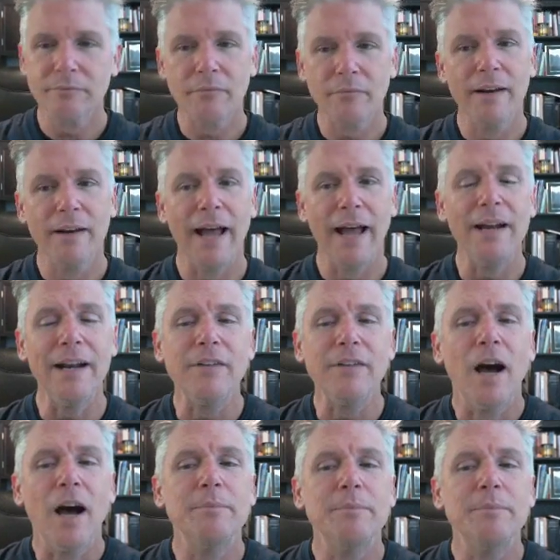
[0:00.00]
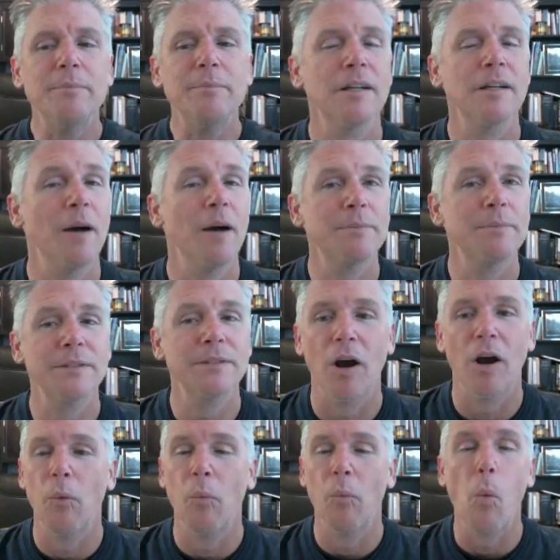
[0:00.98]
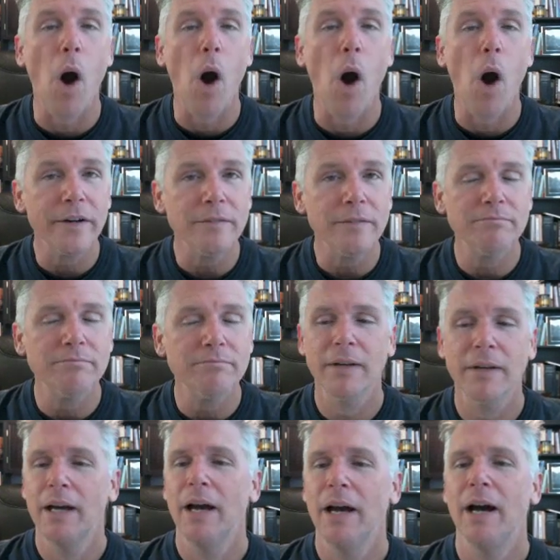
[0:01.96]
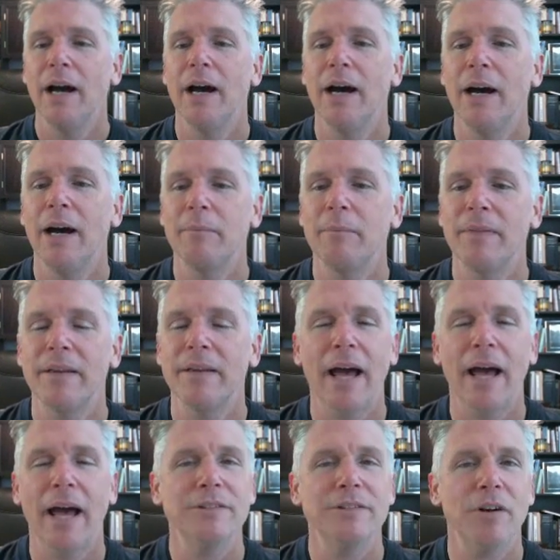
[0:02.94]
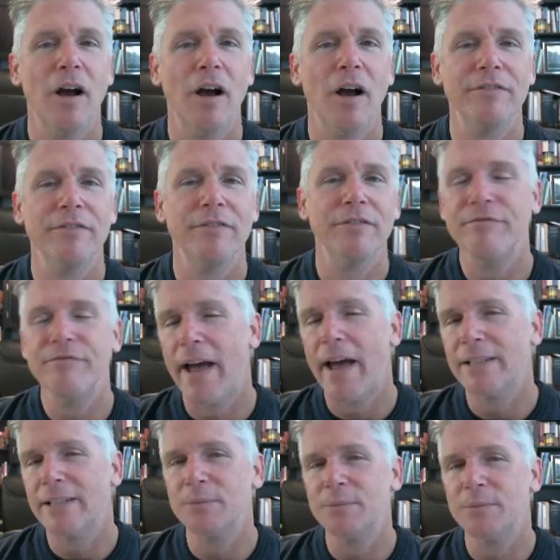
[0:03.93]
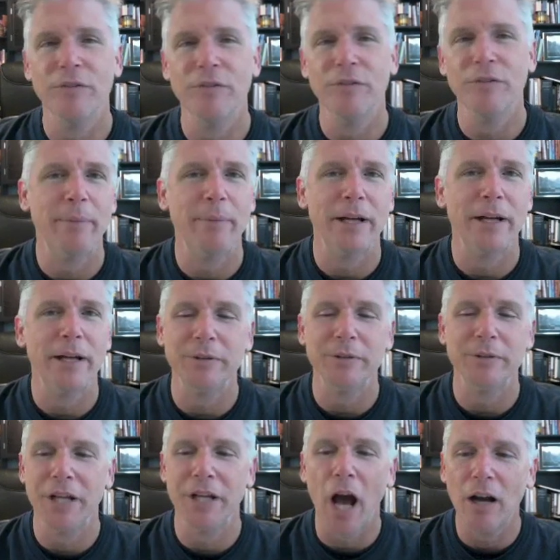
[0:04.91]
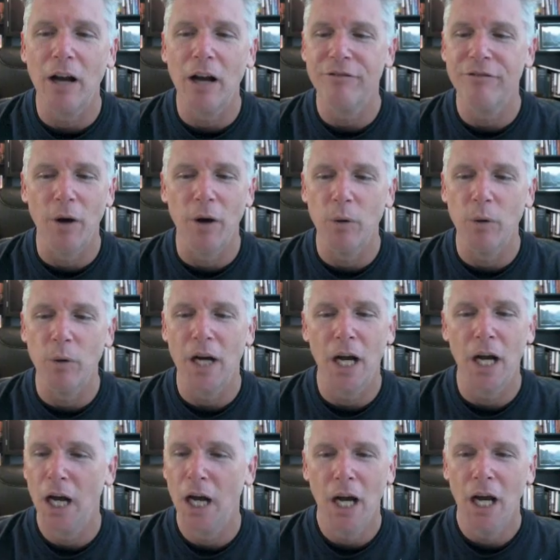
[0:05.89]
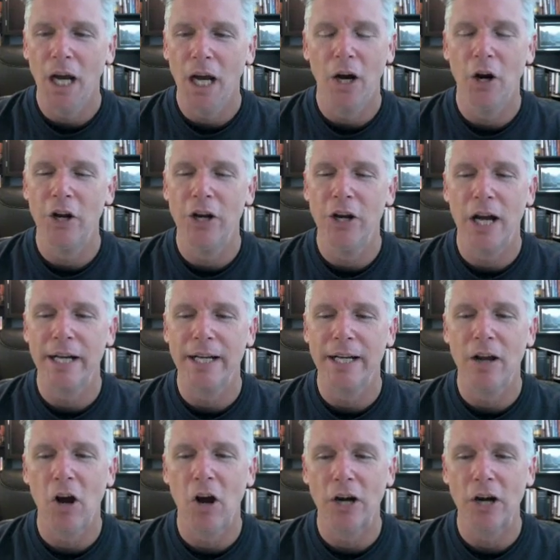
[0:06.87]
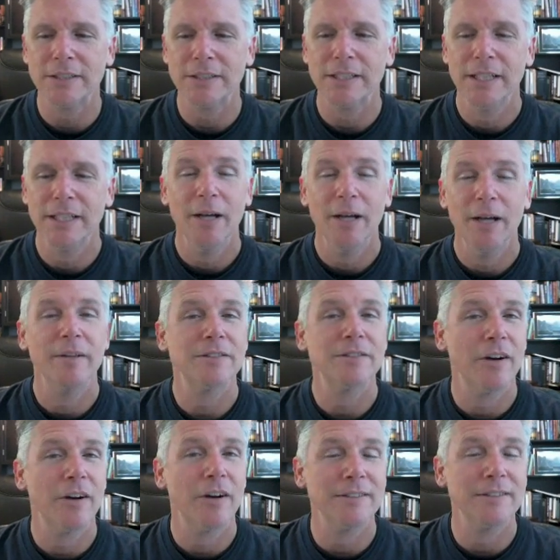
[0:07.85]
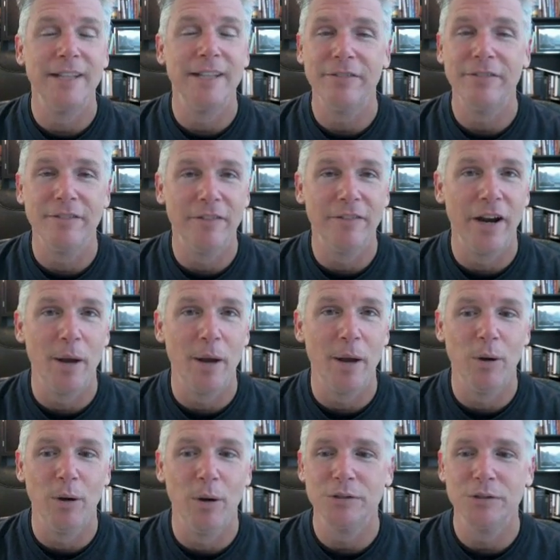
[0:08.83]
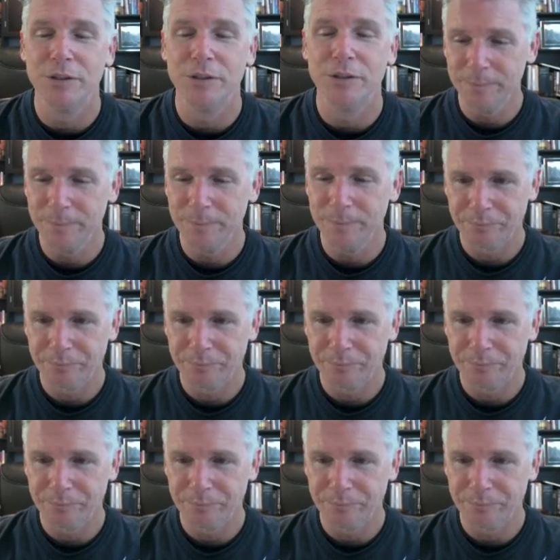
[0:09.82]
Knight of Cups. Cups are water. The knights are often fast-moving, impetuous young folk or young at heart. This card is definitely very emotional.